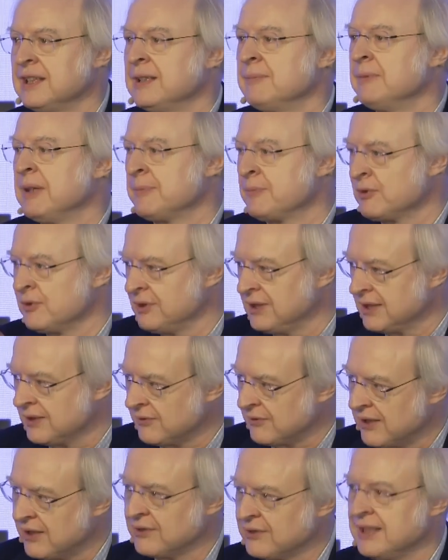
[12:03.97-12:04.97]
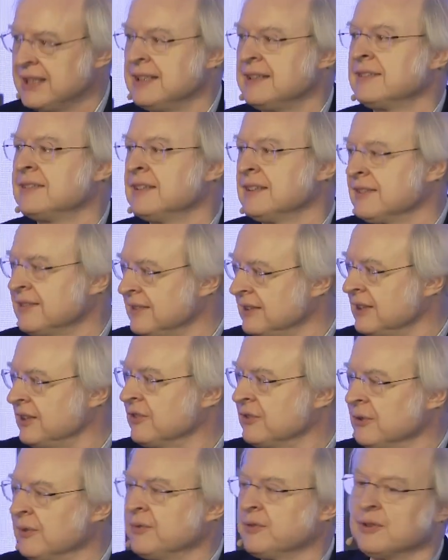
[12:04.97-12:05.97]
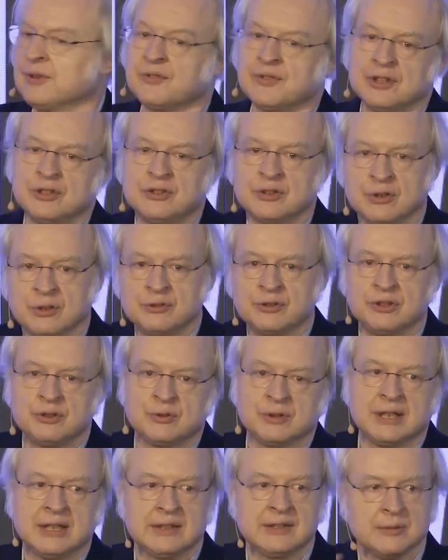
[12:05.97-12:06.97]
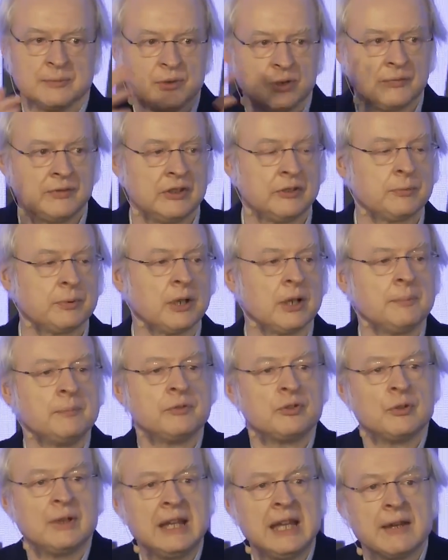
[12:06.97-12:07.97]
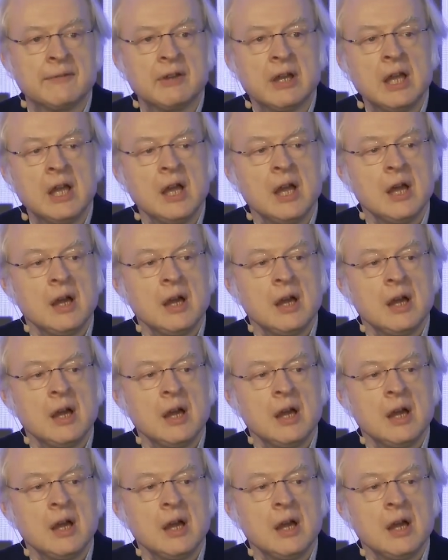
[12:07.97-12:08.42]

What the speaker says: and memory at around age 60 and so forth. And the older you get, the more of these problems you have.